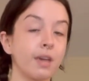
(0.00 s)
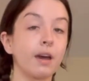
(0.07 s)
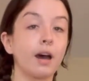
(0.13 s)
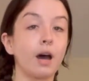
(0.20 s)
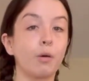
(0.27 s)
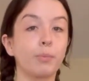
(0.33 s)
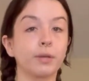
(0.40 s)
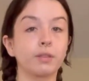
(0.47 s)

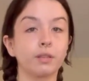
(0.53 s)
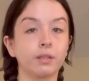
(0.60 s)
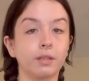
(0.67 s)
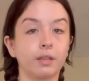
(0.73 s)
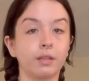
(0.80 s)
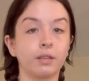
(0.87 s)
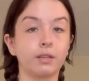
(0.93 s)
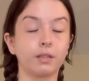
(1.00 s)
I'll put the
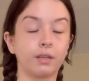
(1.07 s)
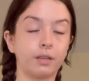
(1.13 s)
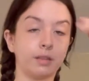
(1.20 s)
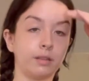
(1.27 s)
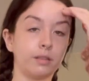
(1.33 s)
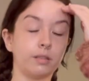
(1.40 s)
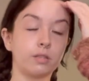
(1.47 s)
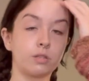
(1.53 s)
link in
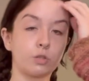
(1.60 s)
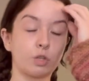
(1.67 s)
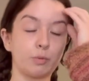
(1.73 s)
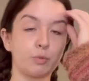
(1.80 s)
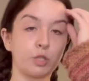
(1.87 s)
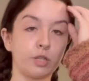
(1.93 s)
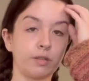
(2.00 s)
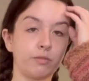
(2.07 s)
the
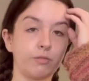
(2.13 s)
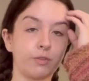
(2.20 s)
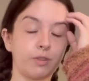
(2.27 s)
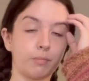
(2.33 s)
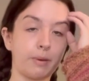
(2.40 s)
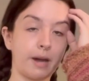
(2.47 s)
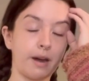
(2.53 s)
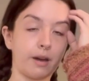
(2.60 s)
description for the
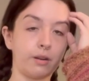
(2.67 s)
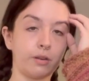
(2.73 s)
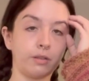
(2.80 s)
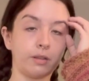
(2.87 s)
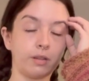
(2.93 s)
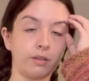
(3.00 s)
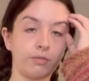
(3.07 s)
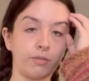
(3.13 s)
pattern that
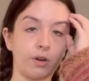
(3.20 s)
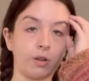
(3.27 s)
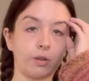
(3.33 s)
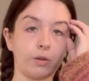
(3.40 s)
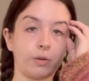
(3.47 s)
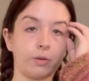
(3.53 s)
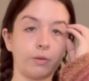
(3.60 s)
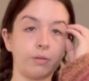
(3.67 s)
I
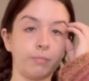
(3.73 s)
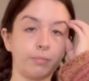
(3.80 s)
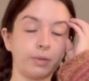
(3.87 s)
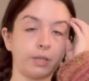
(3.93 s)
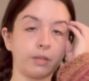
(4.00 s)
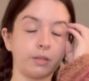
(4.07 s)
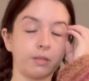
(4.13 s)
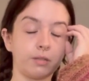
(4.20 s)
followed
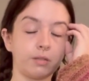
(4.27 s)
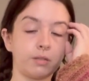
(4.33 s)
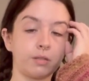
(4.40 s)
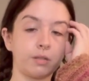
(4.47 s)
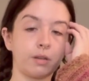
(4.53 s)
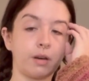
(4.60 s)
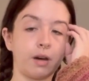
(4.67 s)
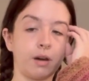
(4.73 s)
because
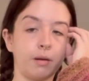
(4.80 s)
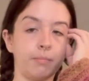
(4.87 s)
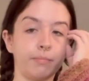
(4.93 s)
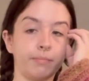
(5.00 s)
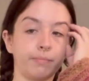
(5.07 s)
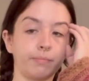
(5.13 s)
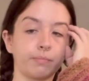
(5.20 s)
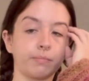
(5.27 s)

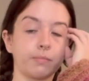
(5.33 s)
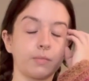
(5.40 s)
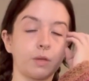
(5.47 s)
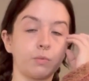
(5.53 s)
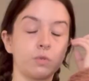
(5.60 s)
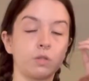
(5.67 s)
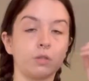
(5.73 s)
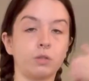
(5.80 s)
it
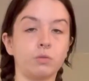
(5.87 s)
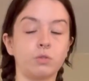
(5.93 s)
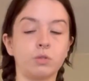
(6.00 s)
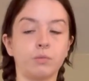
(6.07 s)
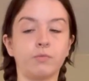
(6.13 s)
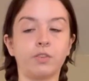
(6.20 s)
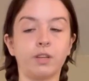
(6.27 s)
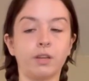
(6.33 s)
was a
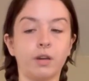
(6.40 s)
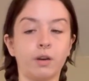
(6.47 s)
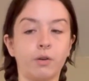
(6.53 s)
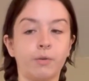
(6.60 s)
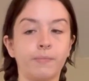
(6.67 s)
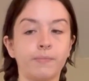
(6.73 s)
YouTube video.